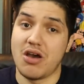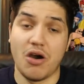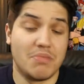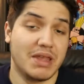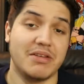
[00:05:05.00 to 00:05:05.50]

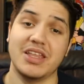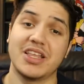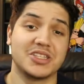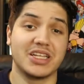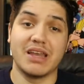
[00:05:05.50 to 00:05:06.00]
or maybe he
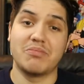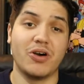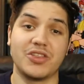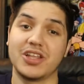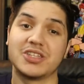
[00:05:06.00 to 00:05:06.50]
doesn't get
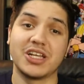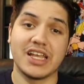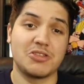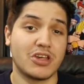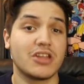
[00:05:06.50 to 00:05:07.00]
both. He doesn't
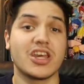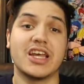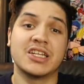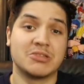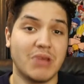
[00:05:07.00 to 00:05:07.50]
get J J
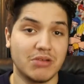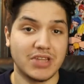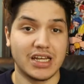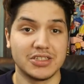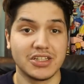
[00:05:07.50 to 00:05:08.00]
and his mom
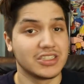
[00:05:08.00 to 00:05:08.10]
dies.